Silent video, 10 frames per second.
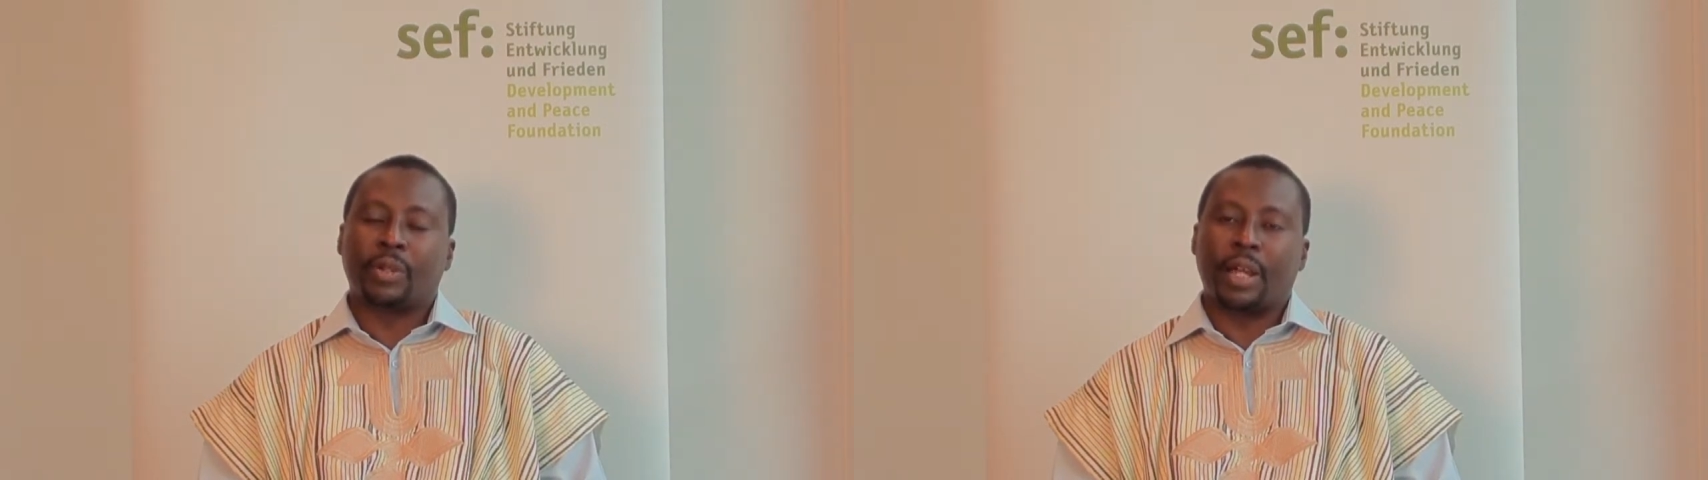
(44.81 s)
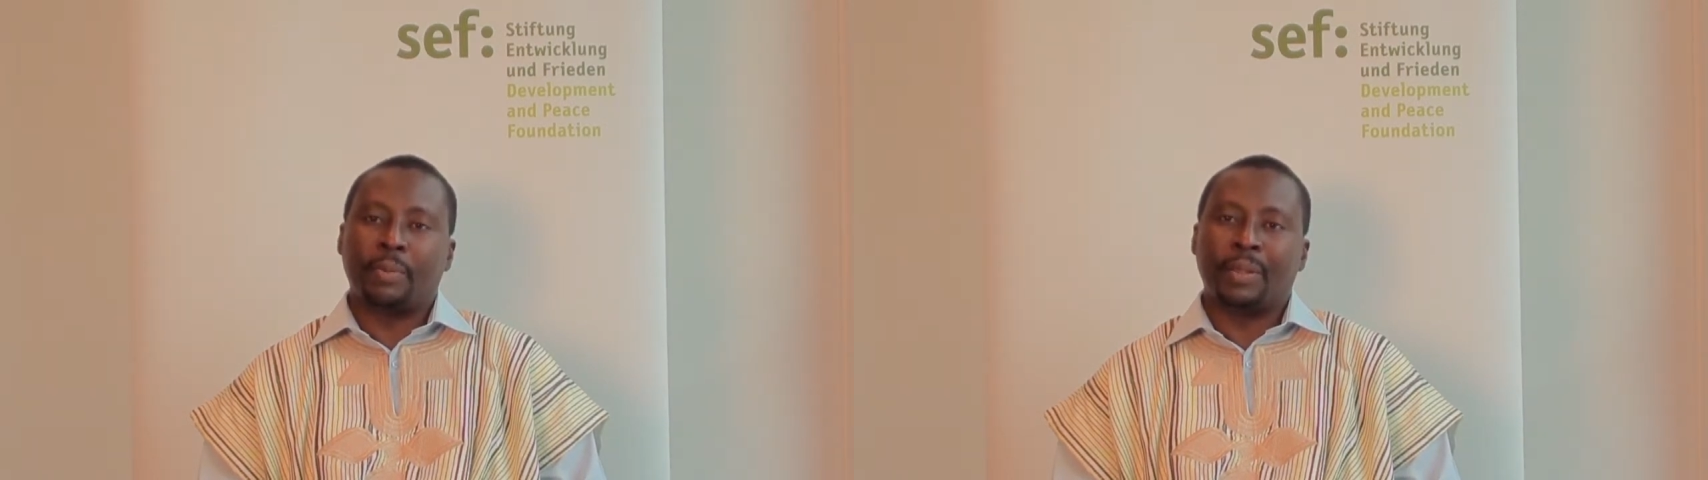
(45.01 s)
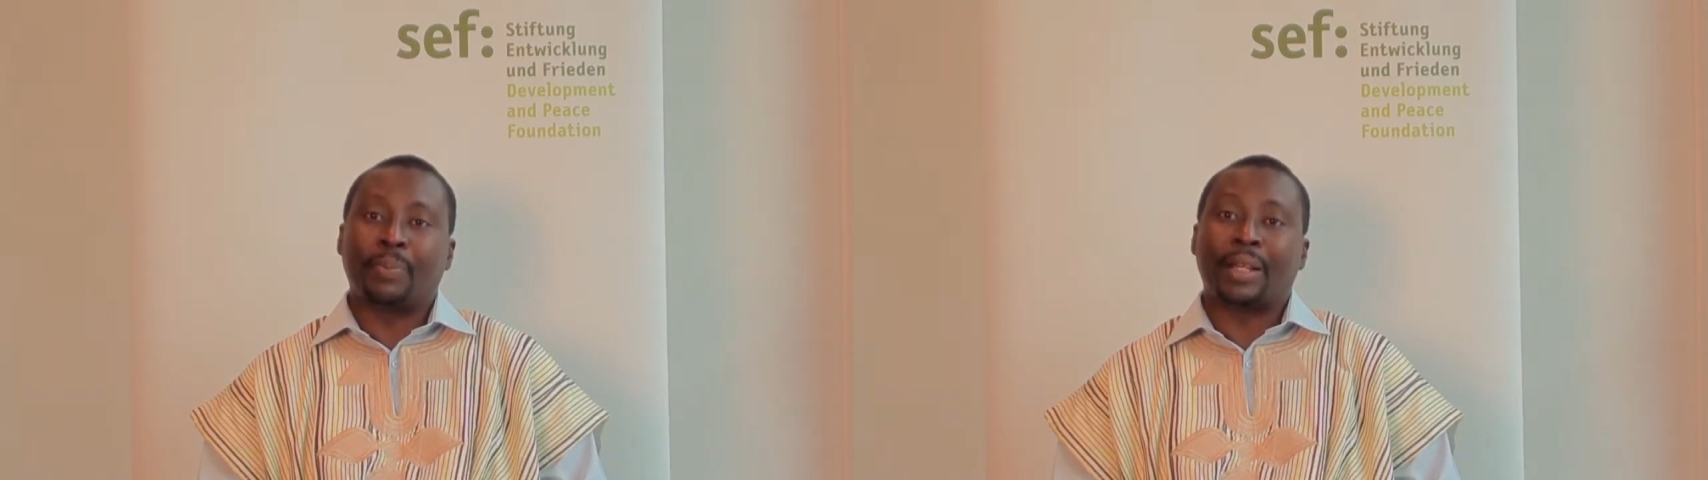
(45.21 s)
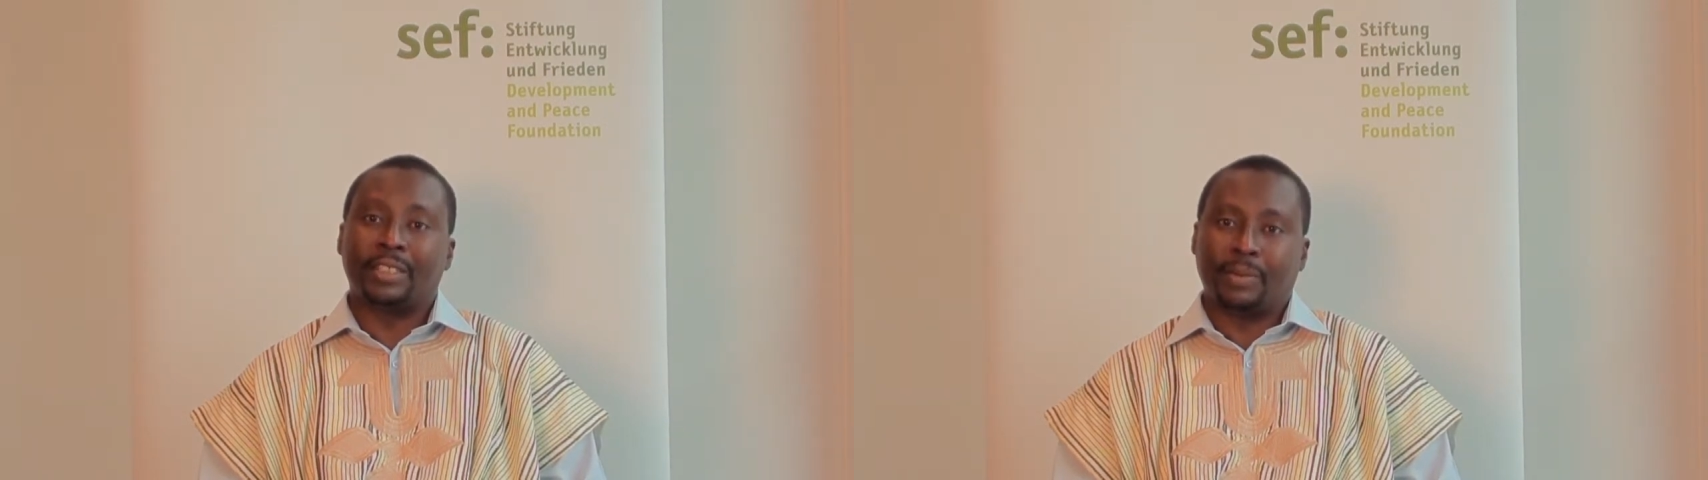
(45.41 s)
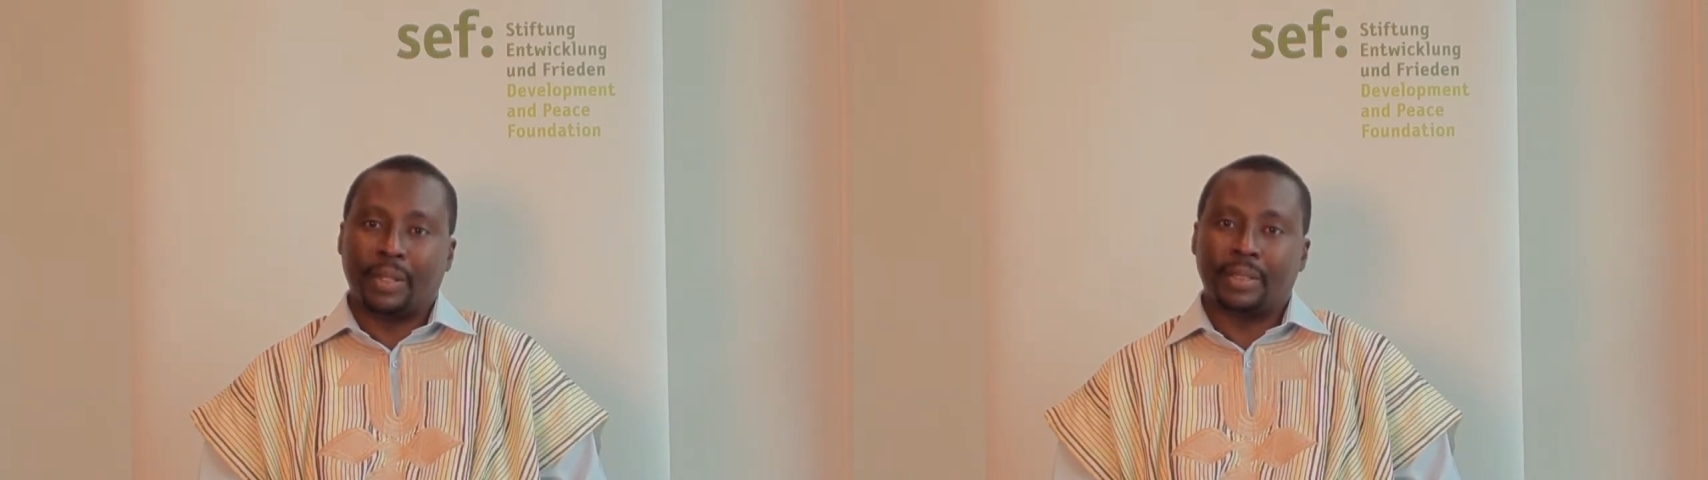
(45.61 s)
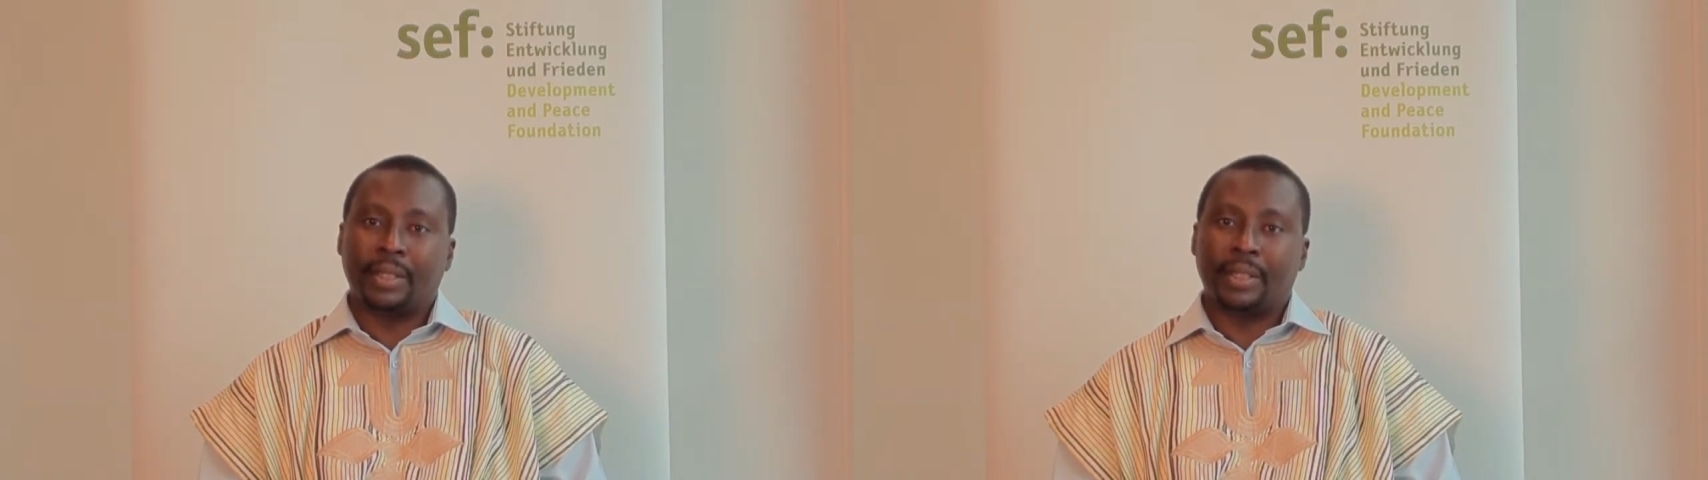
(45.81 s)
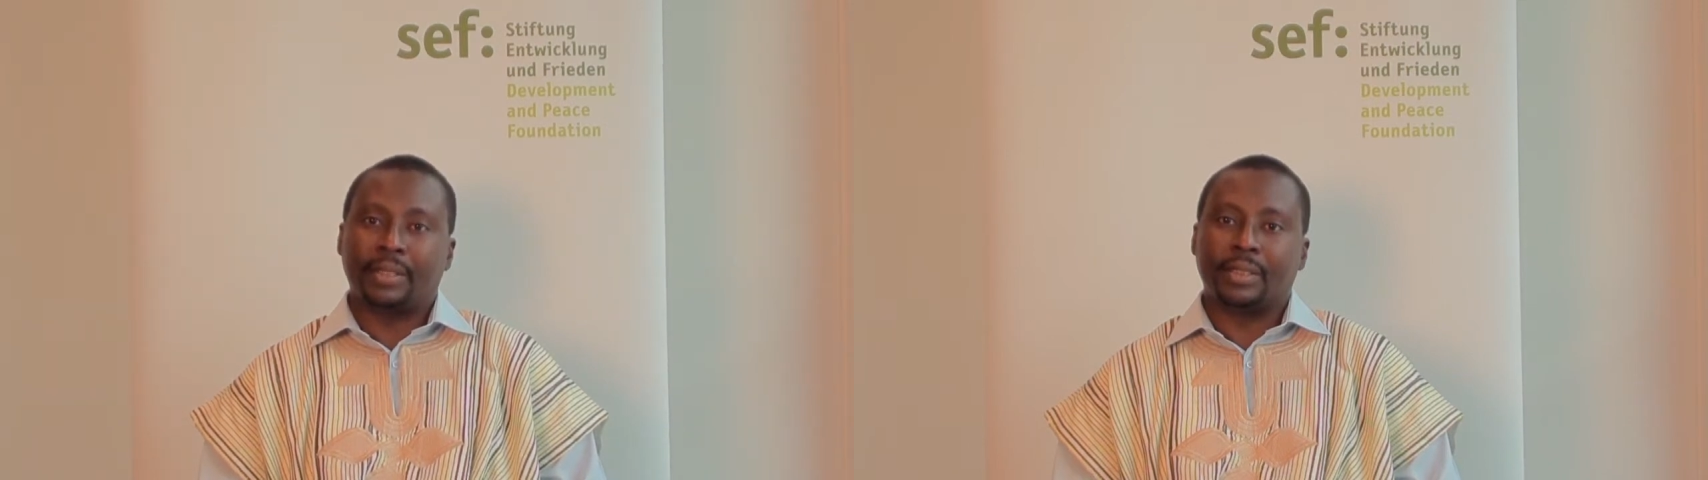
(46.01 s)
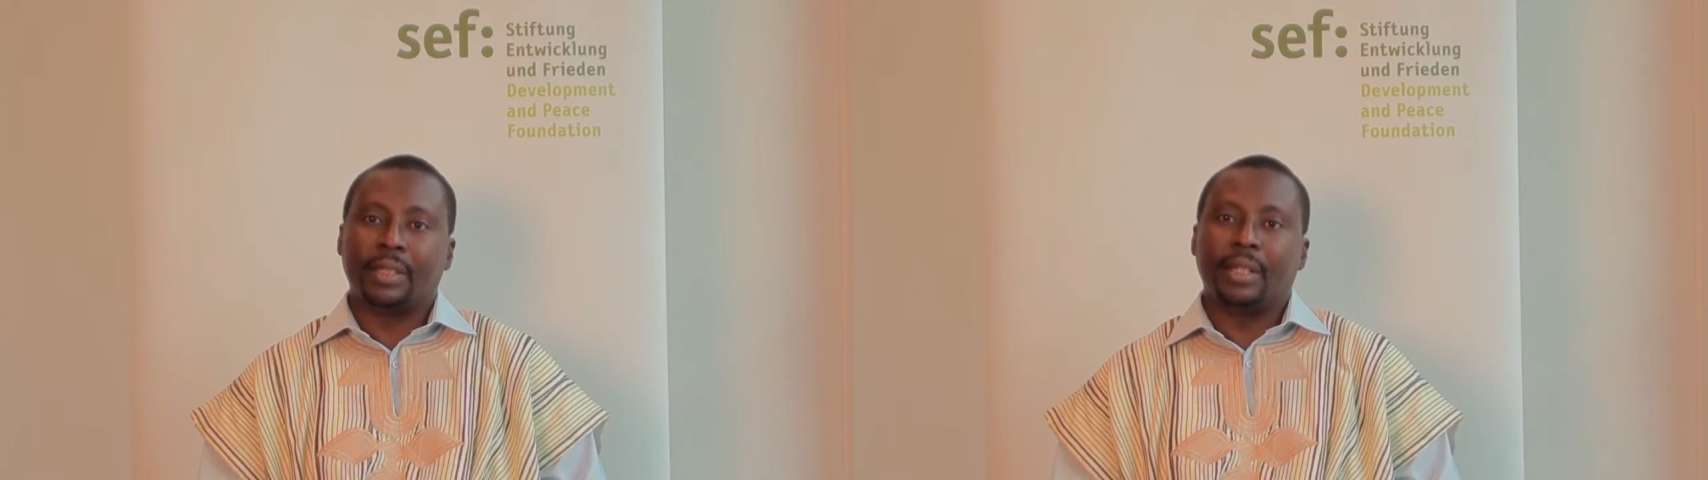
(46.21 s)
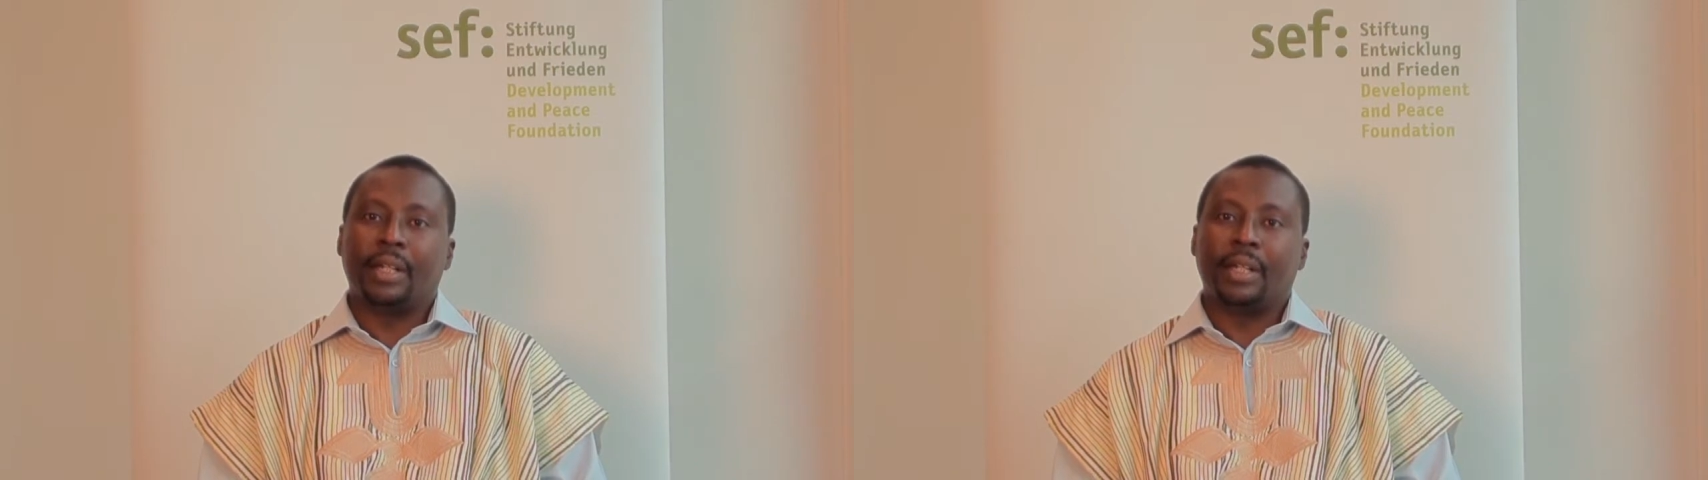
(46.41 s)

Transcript: come and participate in it.